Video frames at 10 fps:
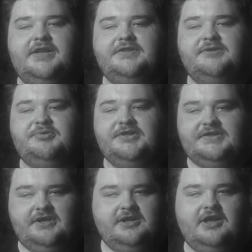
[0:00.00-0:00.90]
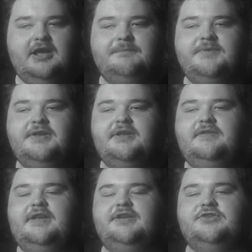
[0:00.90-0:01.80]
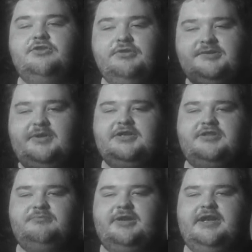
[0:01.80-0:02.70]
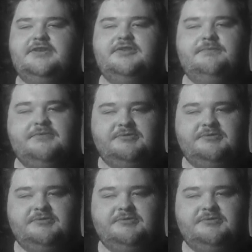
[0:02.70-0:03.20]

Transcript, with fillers: It's a PC game that has two expansion packs.